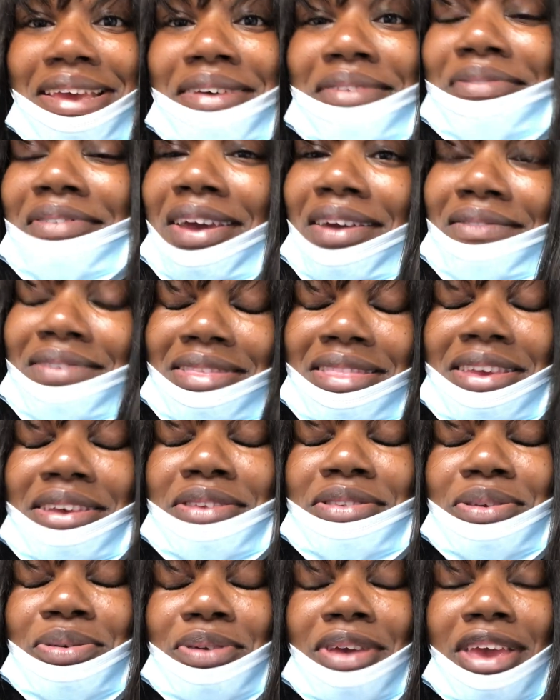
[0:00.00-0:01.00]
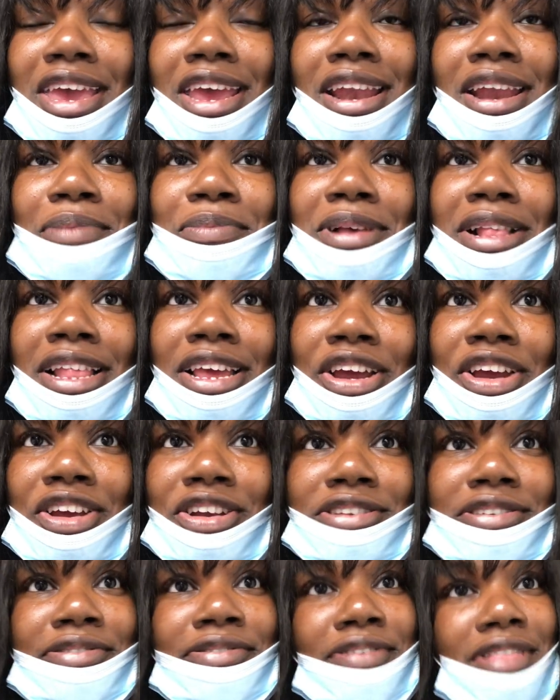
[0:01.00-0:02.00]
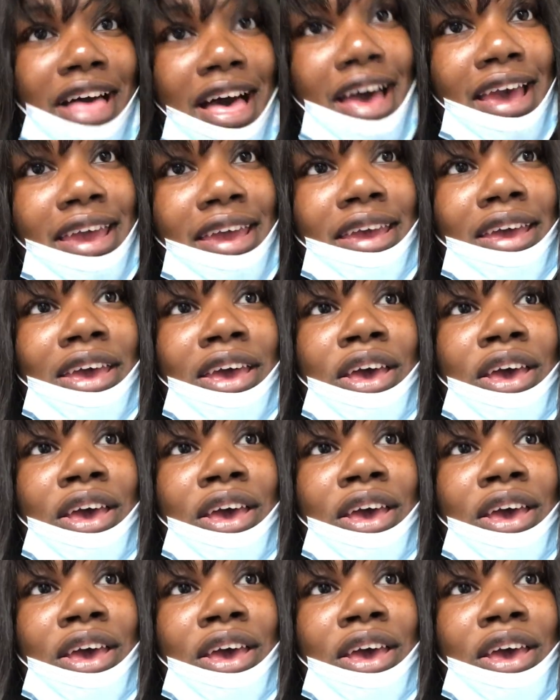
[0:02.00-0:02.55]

if everything is okay and I'm clear to fly.